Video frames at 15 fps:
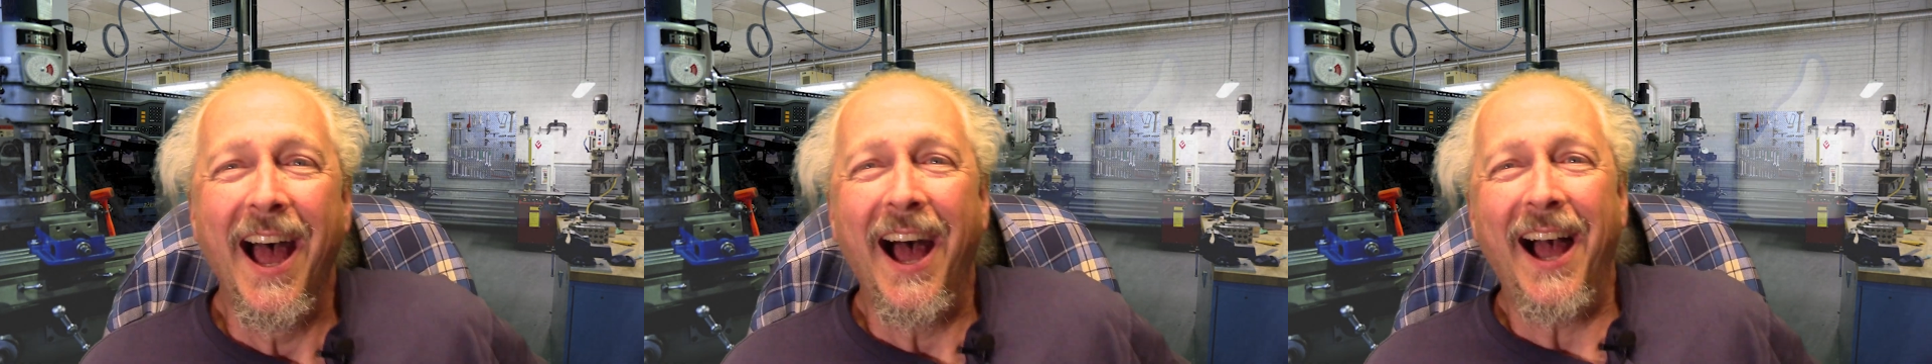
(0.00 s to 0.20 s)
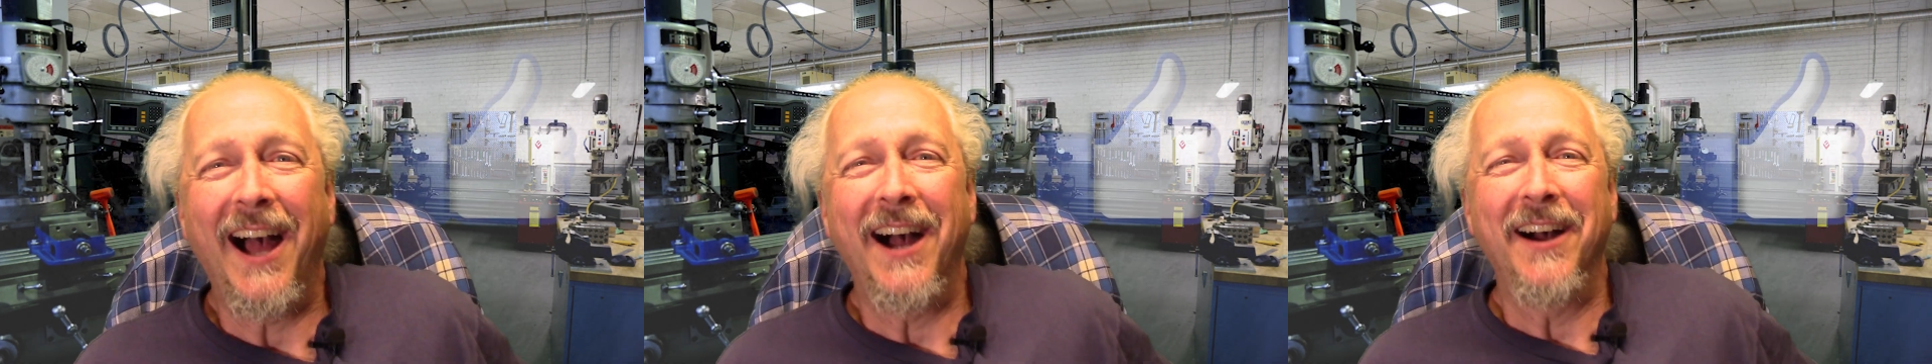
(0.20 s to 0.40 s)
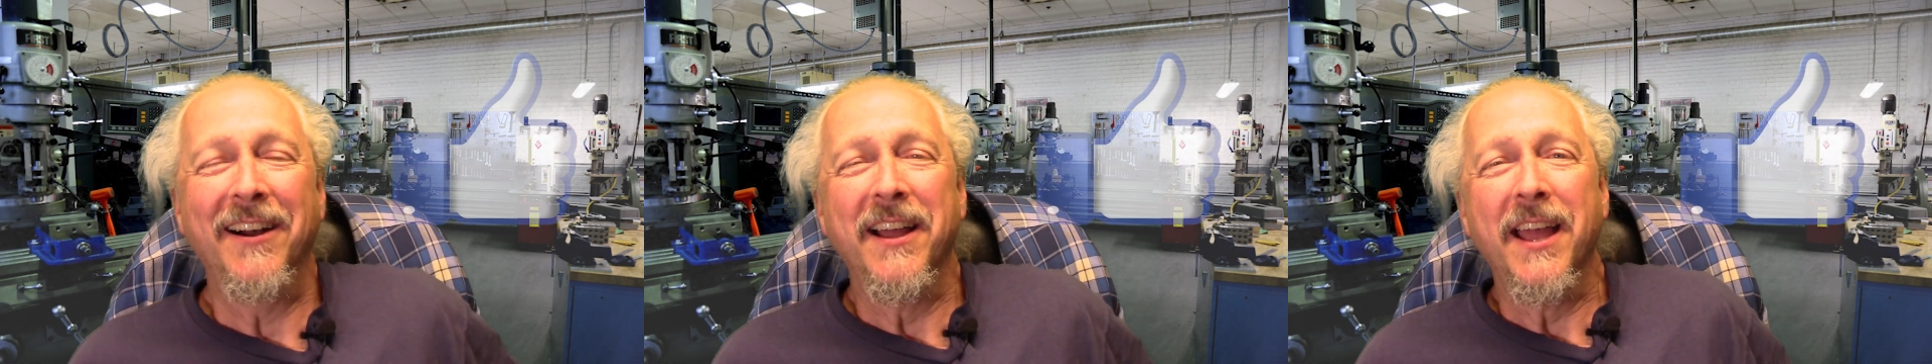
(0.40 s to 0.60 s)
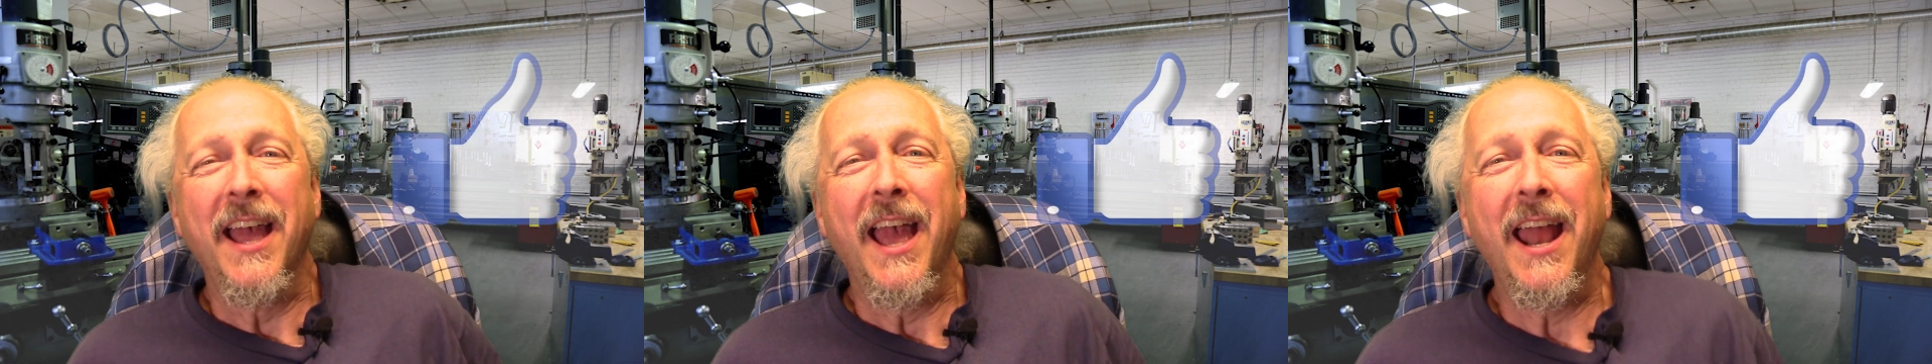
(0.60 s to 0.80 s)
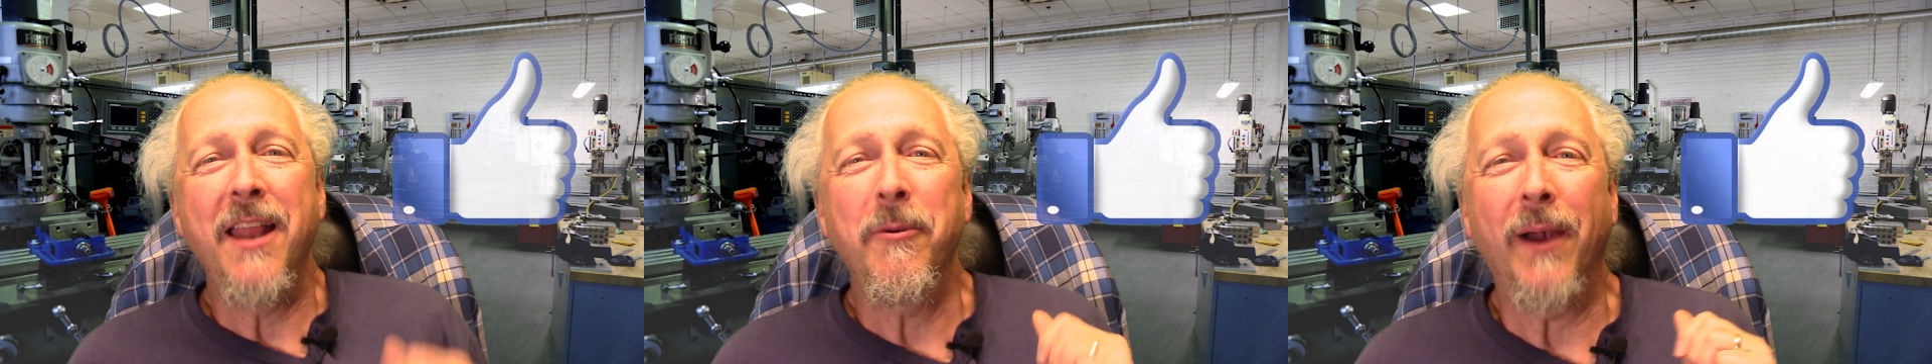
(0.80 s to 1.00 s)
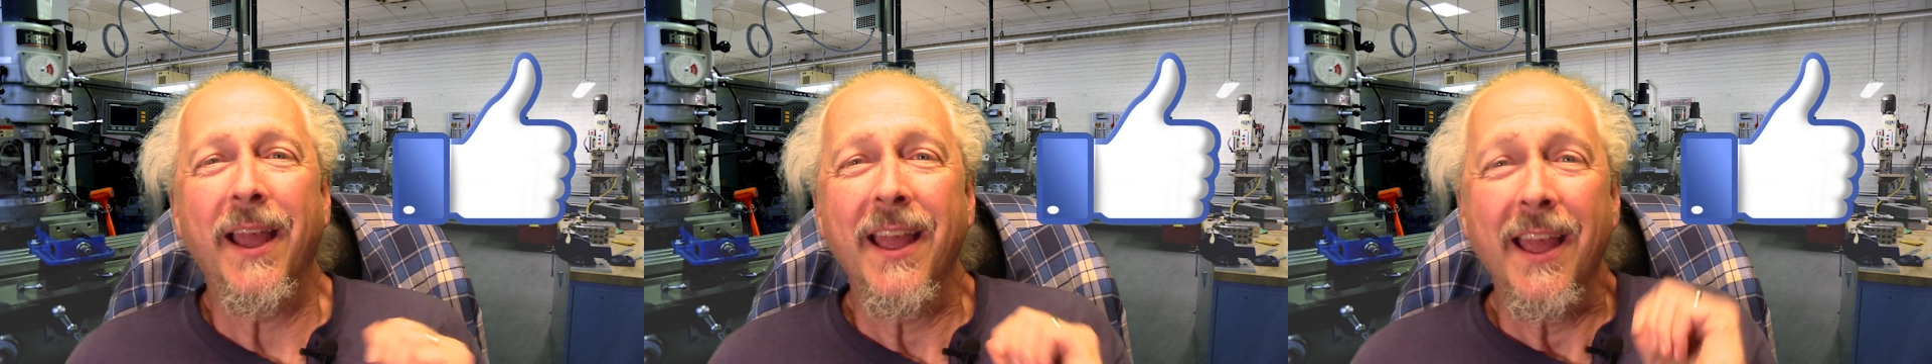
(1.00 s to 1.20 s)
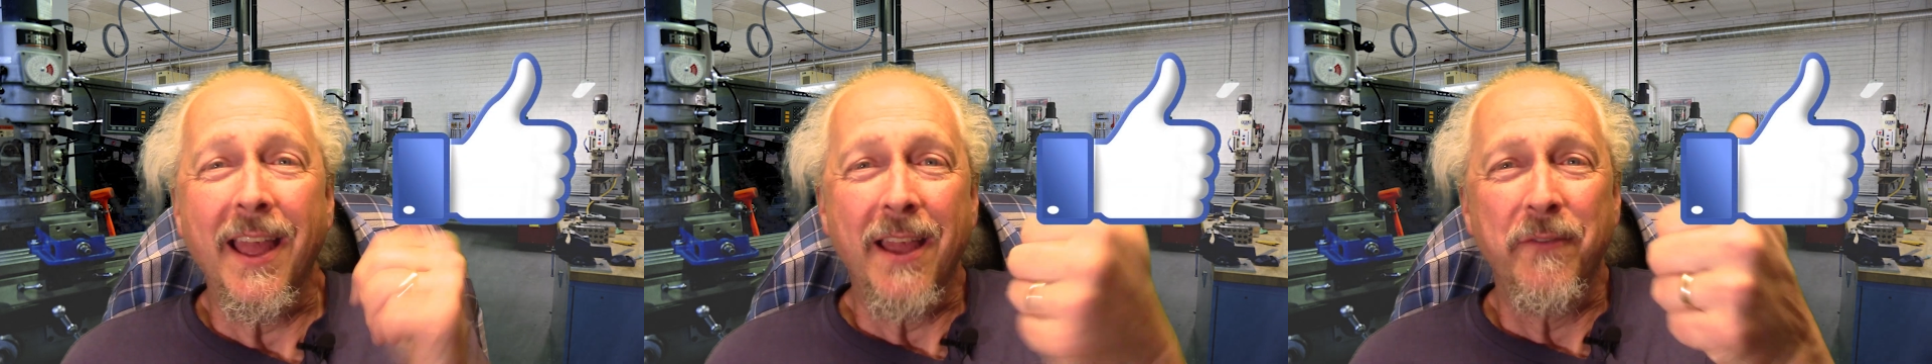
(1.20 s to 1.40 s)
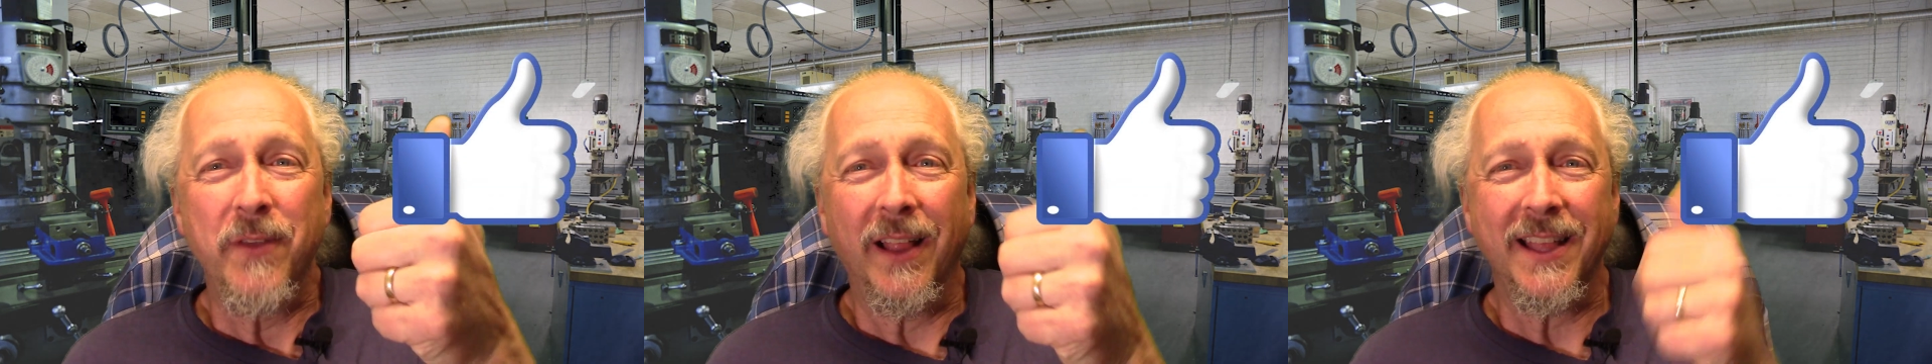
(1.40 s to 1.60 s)
uh, anyway,
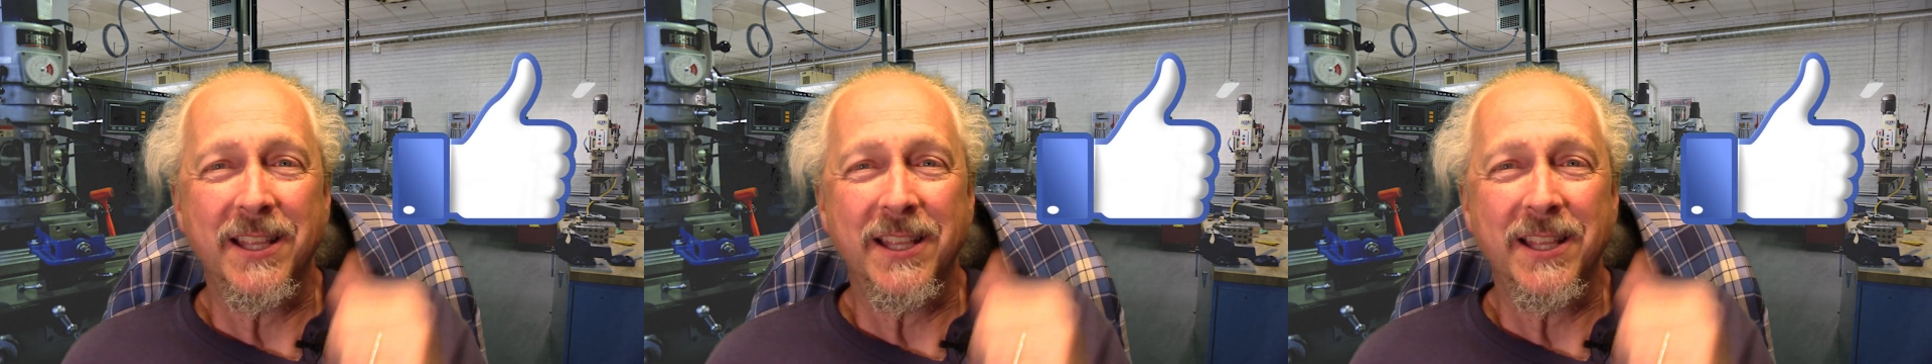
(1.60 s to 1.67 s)
if you